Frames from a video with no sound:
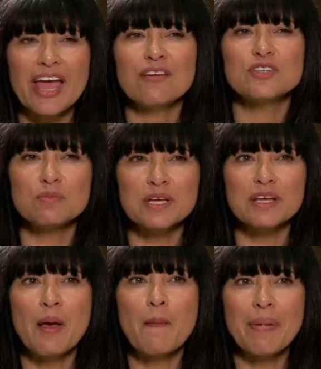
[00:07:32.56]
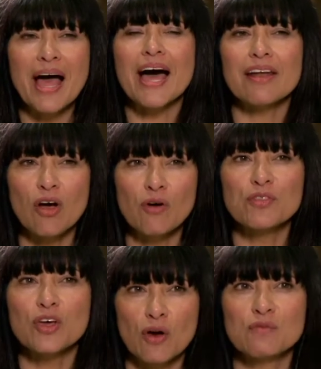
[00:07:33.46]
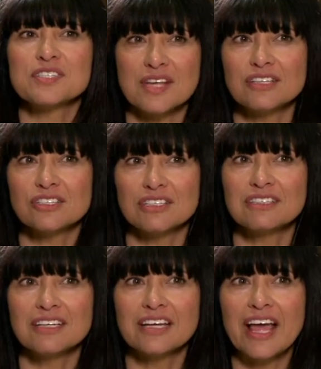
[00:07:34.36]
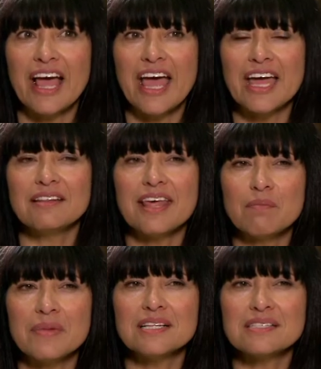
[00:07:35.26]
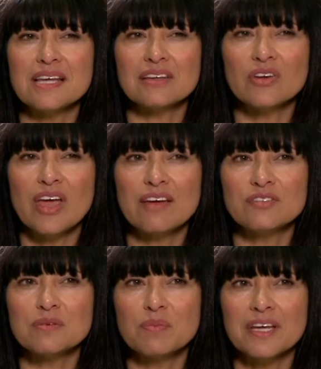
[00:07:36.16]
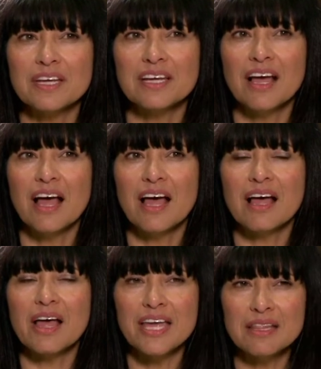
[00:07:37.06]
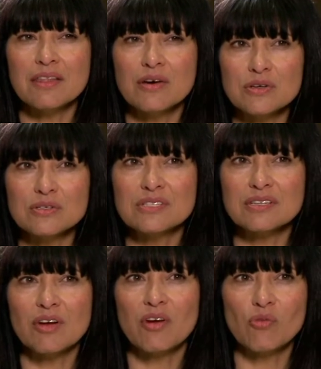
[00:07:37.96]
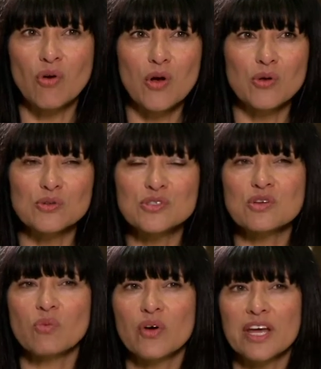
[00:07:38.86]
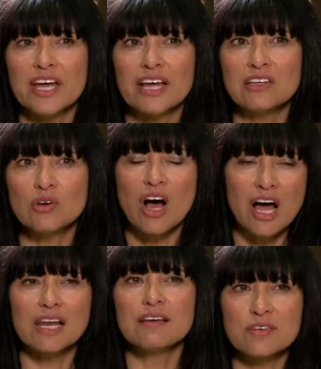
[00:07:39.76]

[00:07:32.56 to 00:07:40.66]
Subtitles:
have to be part of the conversation, and that means that you have to be in those roles where you're highly